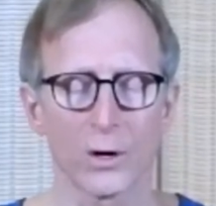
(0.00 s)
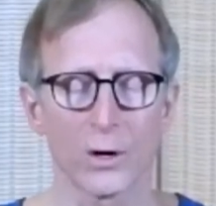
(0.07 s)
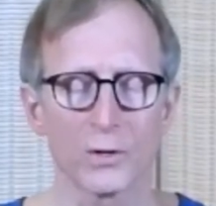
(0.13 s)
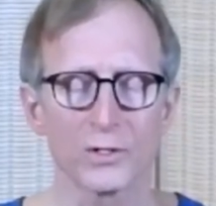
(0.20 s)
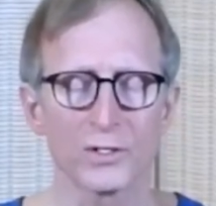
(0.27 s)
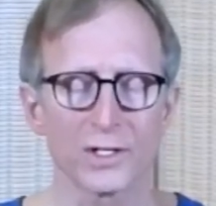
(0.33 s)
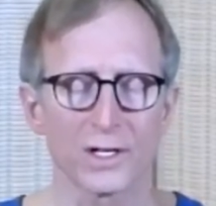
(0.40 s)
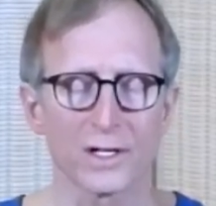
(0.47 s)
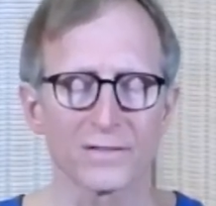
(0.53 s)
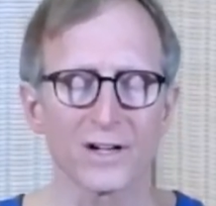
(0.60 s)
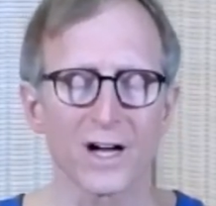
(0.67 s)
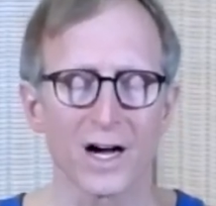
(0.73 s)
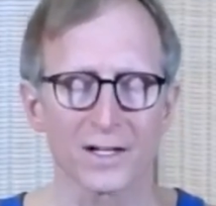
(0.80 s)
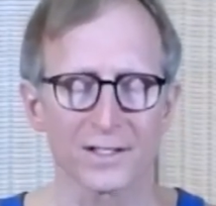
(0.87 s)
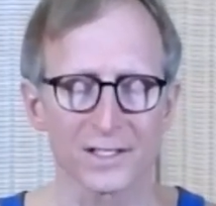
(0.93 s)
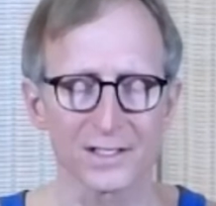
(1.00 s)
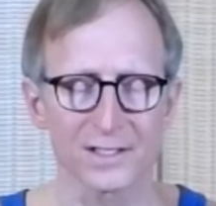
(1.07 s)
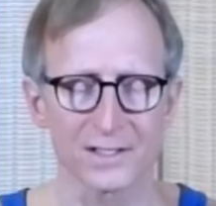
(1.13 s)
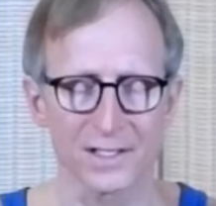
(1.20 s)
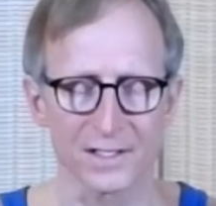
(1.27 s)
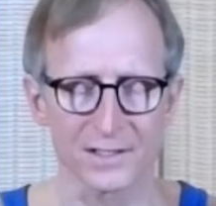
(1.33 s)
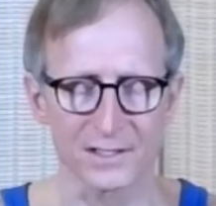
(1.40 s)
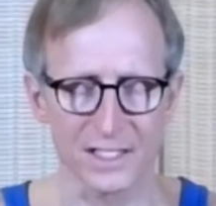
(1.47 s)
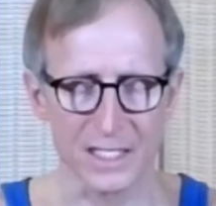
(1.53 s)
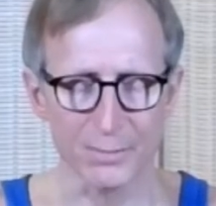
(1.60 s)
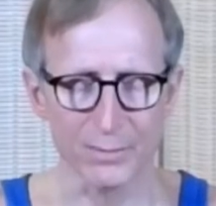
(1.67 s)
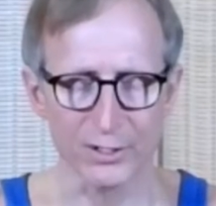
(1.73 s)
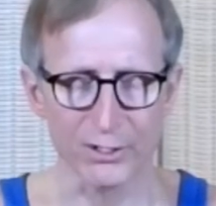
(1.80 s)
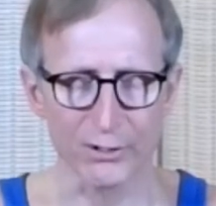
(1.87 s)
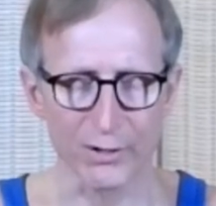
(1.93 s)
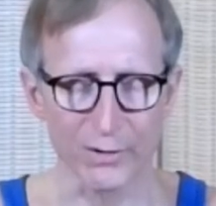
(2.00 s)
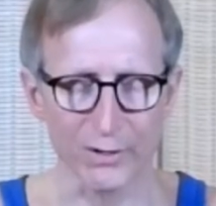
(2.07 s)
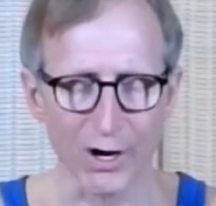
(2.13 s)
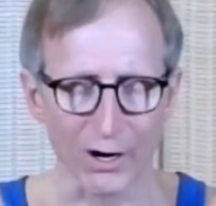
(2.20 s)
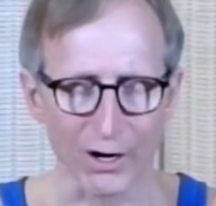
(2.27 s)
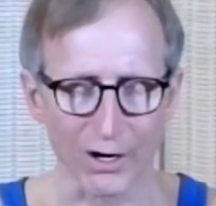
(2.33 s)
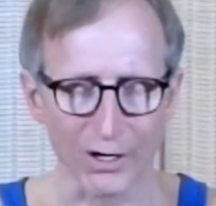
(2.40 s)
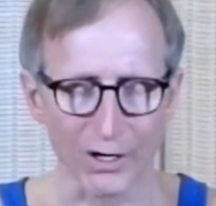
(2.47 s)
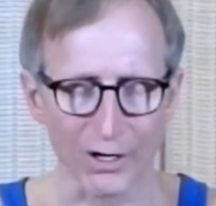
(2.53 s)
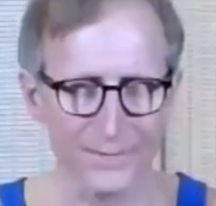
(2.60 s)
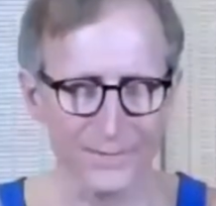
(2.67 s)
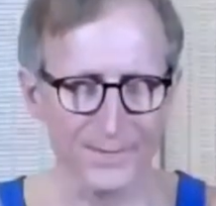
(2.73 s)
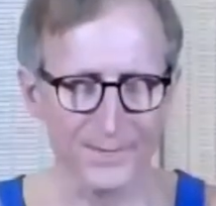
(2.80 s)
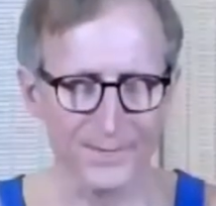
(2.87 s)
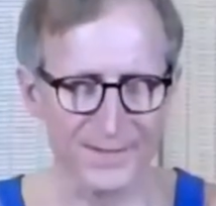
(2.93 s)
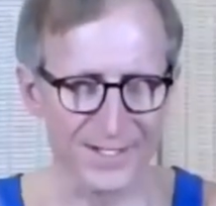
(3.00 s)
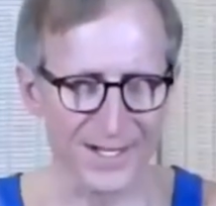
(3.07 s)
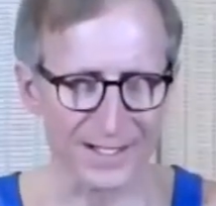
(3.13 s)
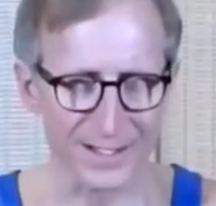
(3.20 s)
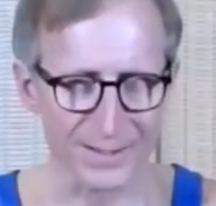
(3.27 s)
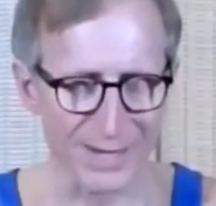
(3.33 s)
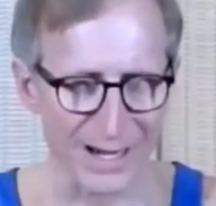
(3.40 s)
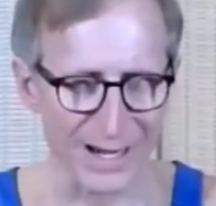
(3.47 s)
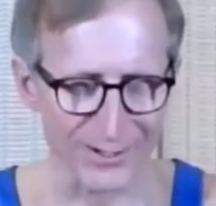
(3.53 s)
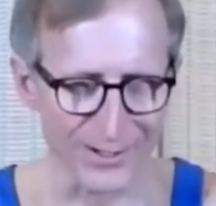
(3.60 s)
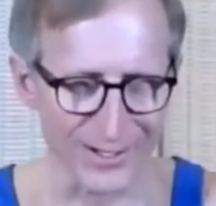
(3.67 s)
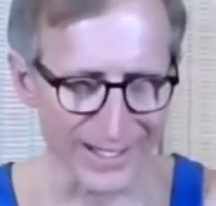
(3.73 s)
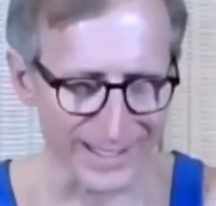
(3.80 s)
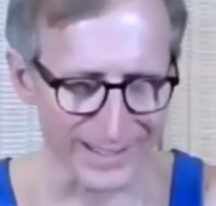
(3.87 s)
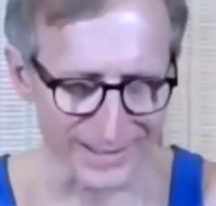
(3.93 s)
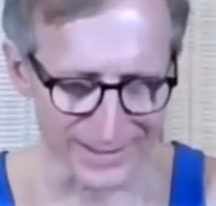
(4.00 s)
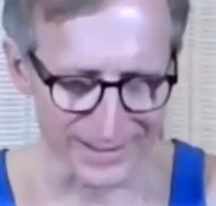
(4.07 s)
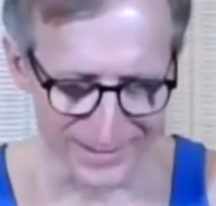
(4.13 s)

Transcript: ocean of consciousness deep in your own heart, gently bow your head.